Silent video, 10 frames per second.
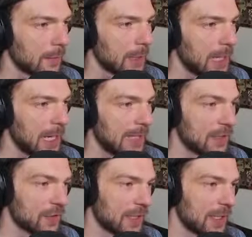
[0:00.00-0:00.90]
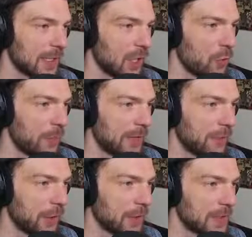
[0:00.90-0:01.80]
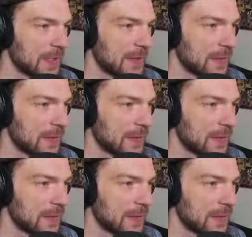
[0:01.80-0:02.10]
And those are the low mid frequencies.